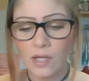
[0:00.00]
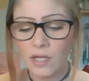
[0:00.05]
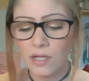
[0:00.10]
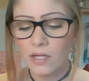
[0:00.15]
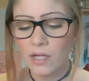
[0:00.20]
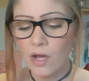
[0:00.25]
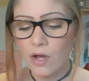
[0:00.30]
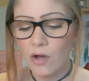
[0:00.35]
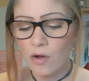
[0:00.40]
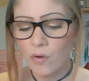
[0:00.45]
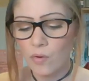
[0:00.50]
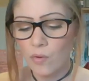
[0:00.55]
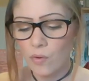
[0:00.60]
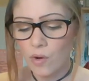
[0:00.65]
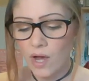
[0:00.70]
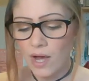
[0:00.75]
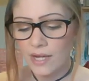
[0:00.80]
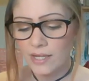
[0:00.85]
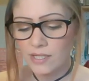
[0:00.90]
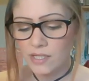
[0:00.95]
Now,
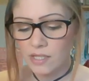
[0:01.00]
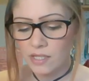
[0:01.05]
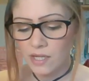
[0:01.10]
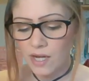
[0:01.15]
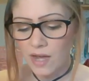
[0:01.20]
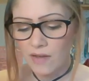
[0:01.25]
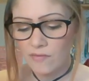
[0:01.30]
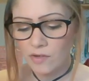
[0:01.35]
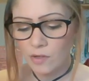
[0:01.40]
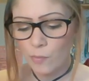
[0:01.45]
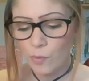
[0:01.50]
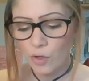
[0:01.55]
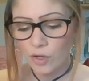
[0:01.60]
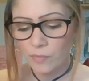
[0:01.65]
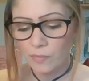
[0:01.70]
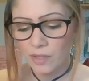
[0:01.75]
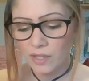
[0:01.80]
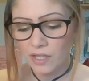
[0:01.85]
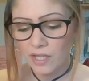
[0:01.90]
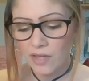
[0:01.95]
I did have an
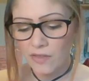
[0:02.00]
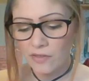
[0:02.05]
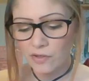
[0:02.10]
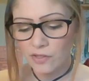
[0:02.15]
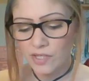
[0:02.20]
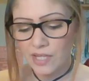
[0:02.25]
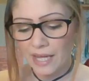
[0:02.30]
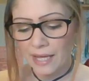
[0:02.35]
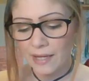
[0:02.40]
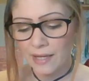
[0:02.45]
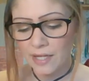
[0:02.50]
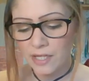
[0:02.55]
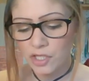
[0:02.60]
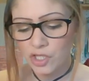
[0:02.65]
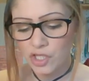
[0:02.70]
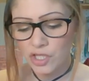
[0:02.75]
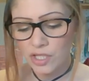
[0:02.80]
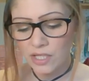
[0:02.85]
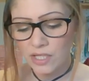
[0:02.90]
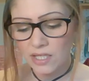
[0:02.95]
appointment the other day, and
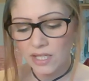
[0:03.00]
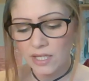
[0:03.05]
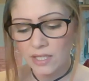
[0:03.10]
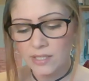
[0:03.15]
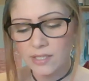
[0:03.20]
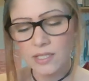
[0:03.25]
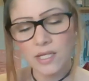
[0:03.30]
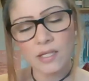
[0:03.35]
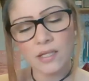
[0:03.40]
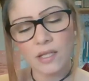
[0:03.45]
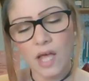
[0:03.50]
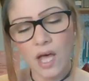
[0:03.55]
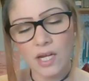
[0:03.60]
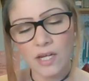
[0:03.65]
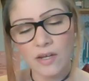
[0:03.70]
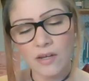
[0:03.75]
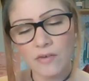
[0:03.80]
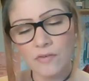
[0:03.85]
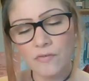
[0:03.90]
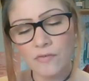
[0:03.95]
she needs a lot
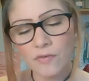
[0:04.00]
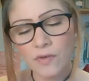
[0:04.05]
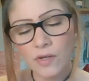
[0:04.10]
of